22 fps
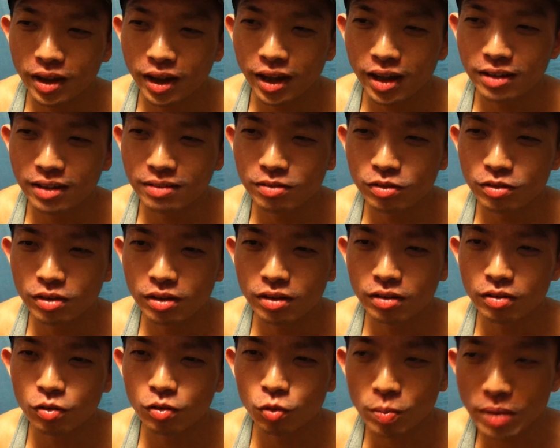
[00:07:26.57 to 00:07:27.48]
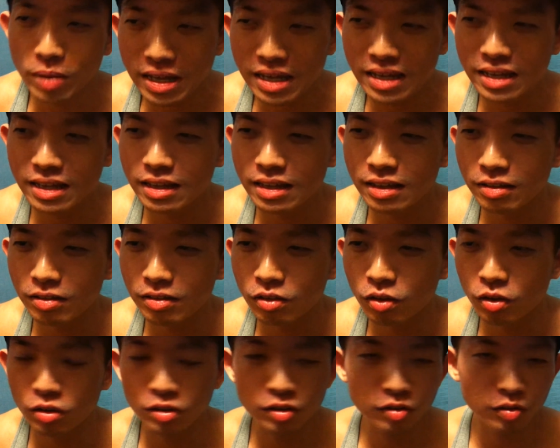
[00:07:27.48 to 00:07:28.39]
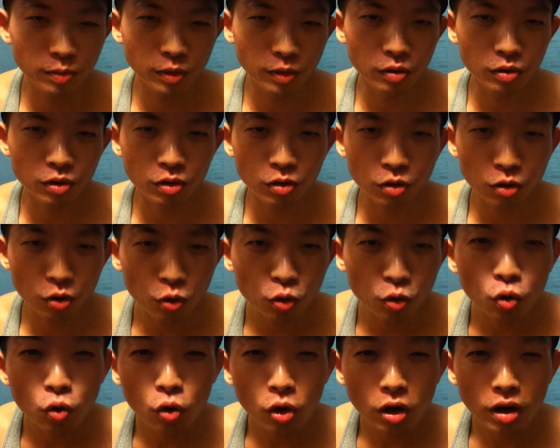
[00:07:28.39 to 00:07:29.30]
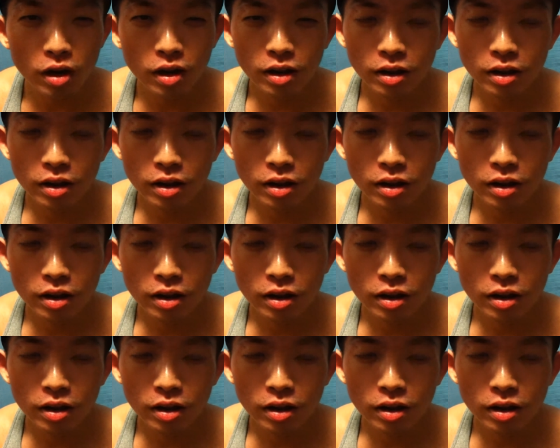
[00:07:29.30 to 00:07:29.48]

and to me, it's not just about you.